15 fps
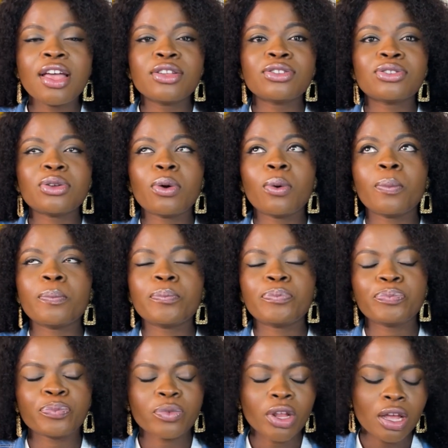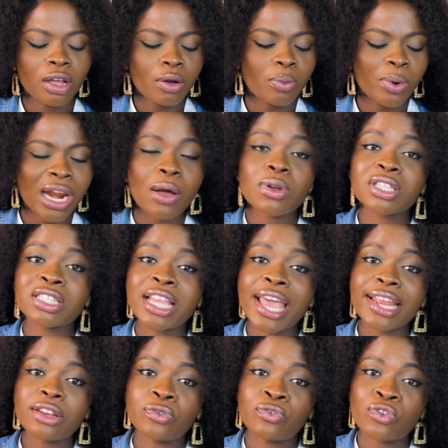So when I was
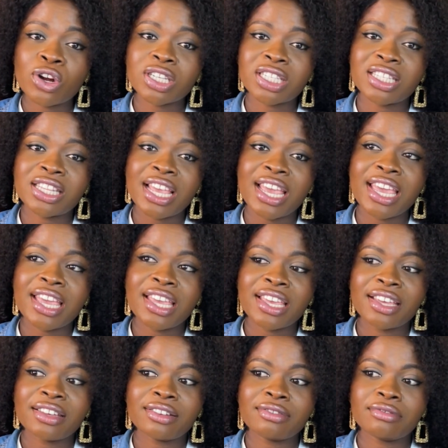there, the first day,